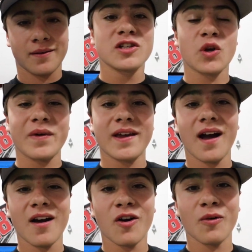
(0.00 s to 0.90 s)
So we
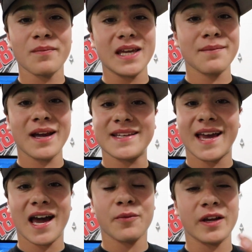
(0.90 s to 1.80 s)
got home, me and my
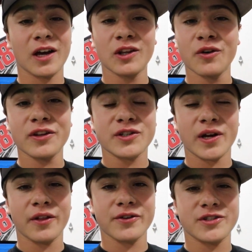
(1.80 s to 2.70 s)
dad, we unloaded the
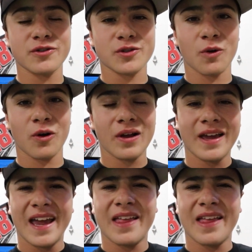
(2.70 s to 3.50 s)
trailer as usual,